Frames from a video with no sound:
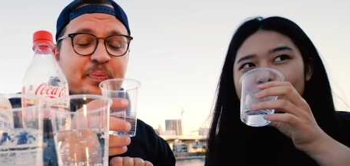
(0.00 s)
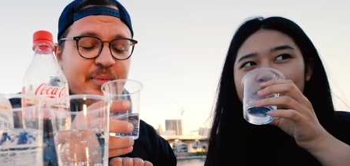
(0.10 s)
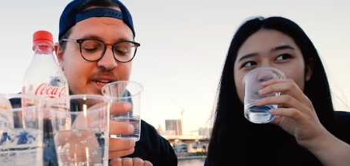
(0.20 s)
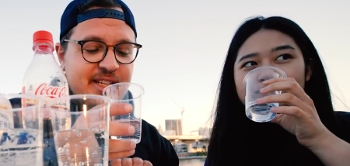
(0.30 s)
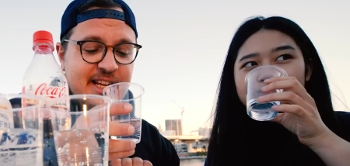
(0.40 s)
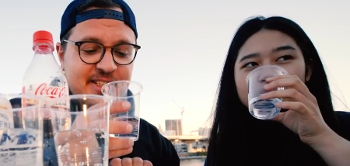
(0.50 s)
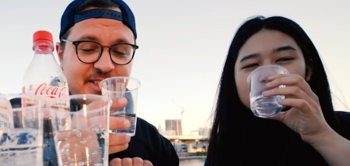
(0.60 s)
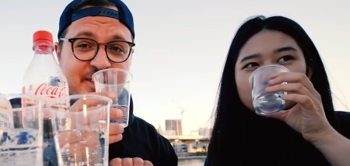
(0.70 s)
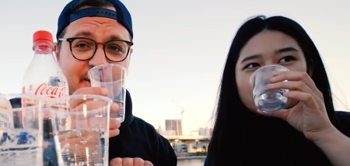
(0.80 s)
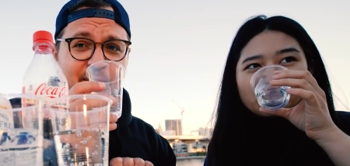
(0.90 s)
Speaker 1: but it
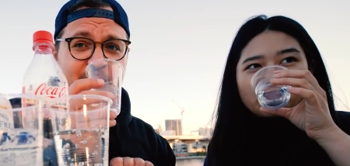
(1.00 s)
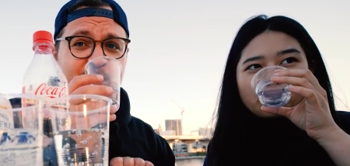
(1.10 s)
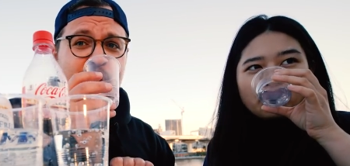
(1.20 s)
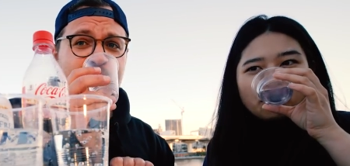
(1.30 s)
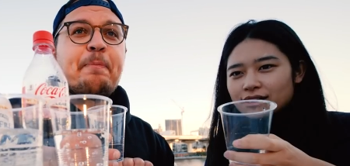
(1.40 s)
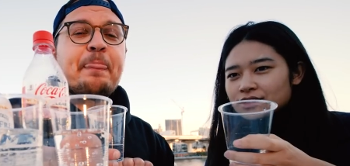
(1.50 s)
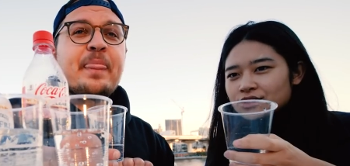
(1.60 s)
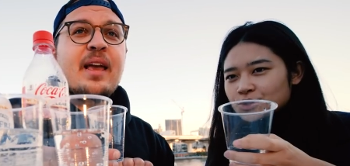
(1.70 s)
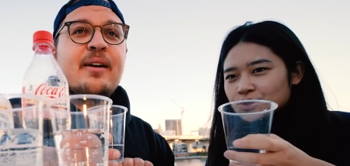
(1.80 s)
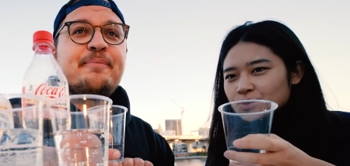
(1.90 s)
Speaker 2: doesn't.
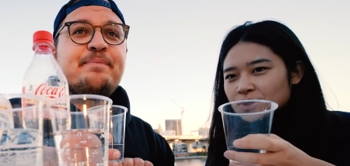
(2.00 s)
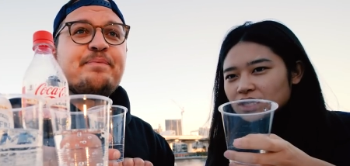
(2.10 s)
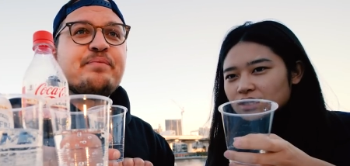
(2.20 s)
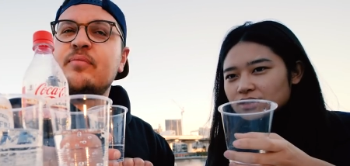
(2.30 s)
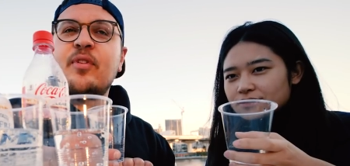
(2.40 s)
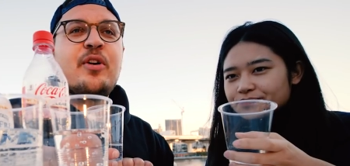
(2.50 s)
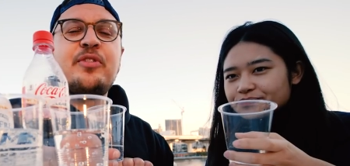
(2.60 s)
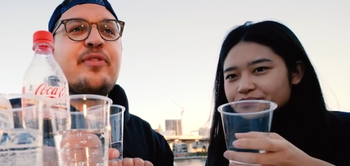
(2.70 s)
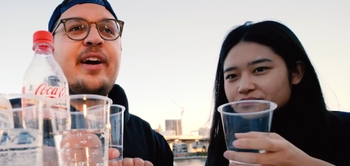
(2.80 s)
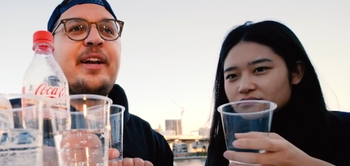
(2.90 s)
Not too sweet. No,
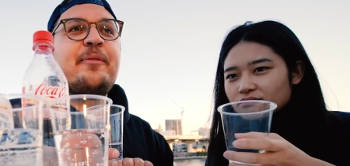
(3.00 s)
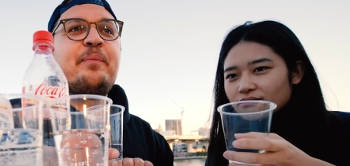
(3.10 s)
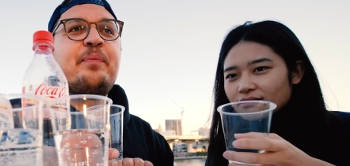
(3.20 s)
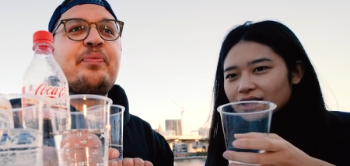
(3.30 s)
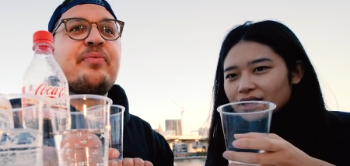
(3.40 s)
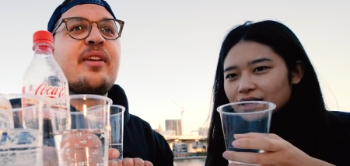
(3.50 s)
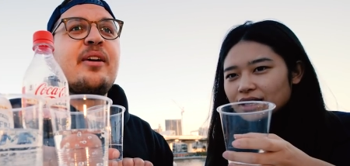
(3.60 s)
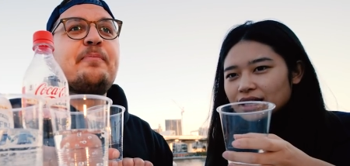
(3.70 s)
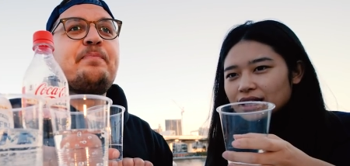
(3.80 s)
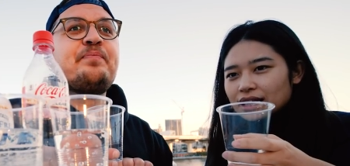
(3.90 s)
Speaker 1: it's fine.
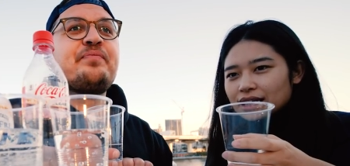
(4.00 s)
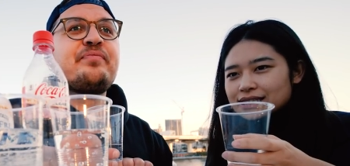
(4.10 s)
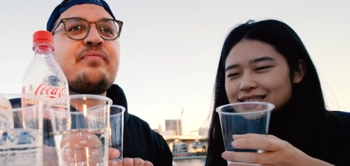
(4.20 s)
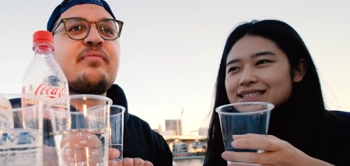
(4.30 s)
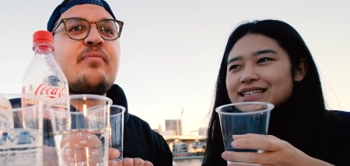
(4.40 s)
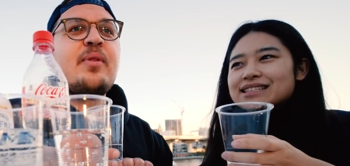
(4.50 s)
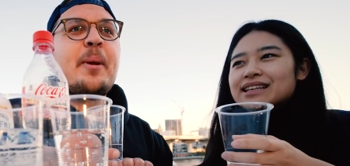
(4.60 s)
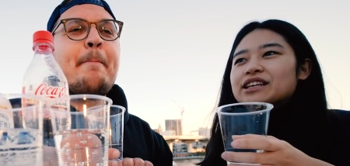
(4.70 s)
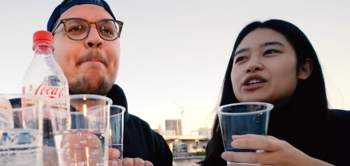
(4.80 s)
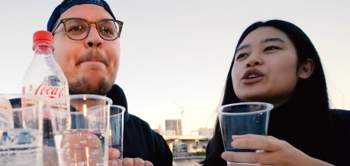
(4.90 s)
Speaker 2: It doesn't
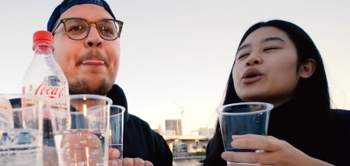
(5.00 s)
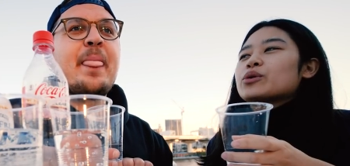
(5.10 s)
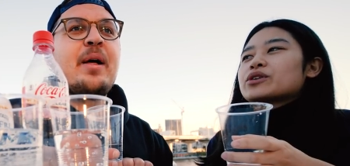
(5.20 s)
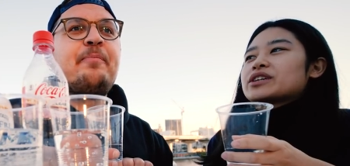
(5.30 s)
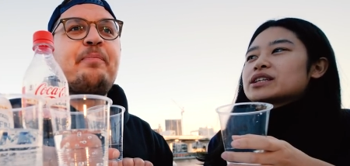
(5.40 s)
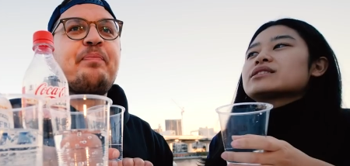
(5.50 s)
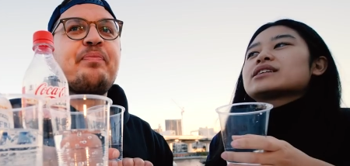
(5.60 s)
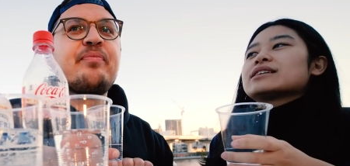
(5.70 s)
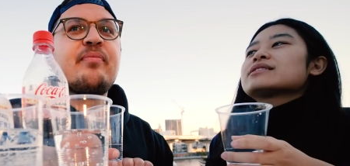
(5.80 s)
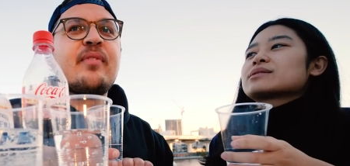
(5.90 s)
taste like yogurt,
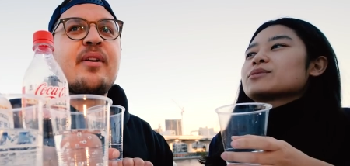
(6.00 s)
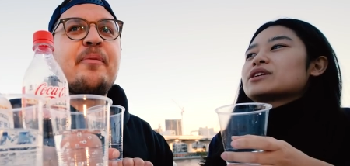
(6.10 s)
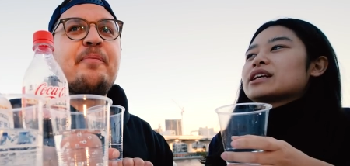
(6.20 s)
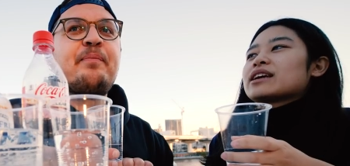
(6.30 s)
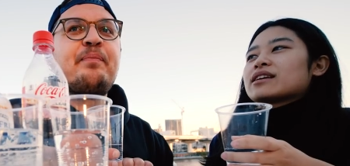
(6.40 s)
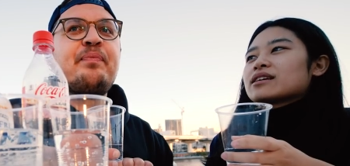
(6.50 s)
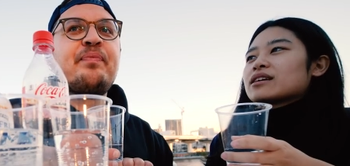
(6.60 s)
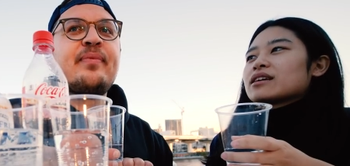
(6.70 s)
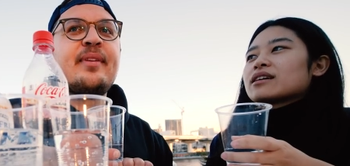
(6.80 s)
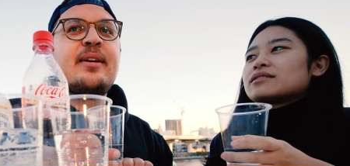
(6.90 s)
it tastes more like
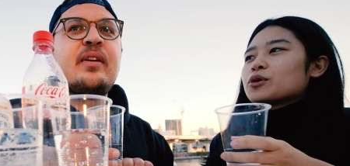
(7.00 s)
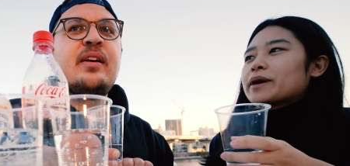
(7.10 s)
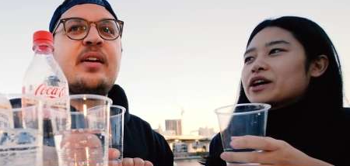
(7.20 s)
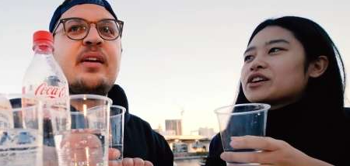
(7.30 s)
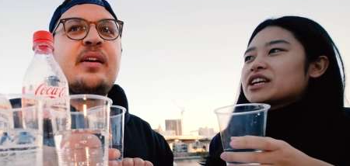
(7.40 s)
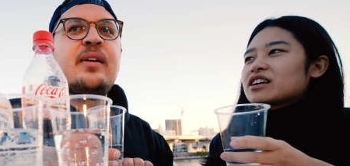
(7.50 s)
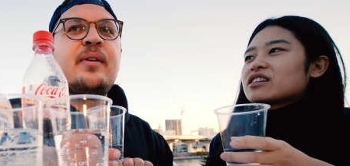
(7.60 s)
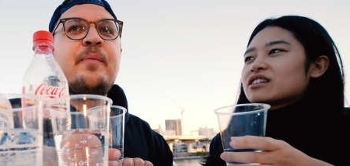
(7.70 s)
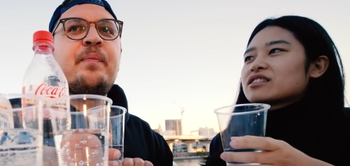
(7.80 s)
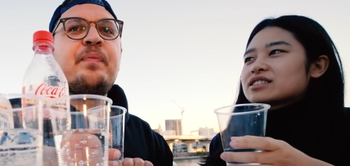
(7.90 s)
a
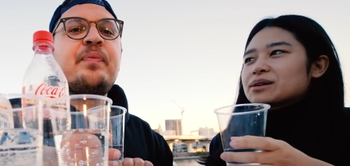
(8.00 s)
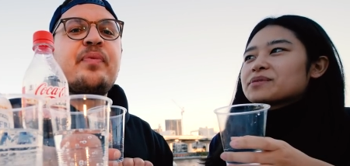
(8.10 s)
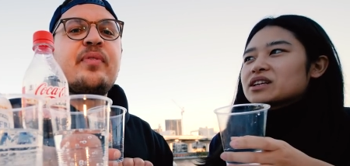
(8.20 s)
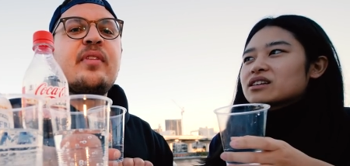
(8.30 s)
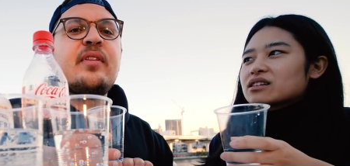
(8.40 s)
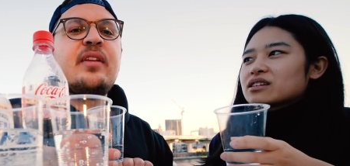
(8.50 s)
probiotic something.